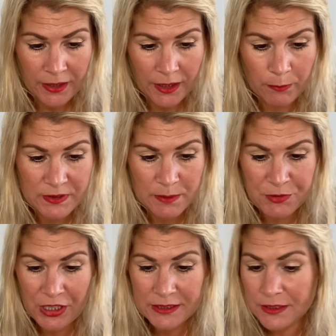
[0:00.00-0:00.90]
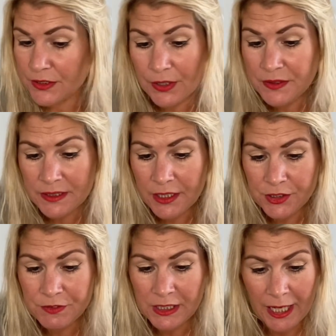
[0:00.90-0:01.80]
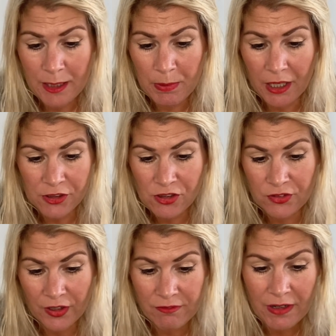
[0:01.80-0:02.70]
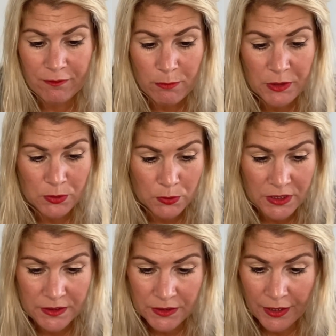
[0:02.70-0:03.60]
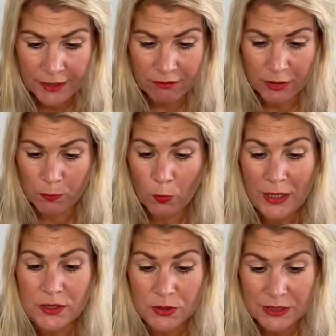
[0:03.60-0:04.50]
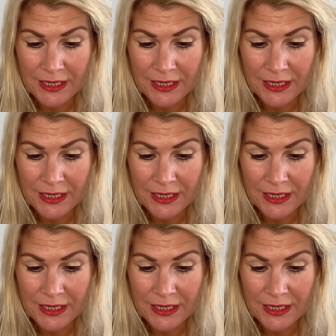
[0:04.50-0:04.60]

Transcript: He was subjected to no stage of delay, but ushered direct from the door to the dining room, where Dr.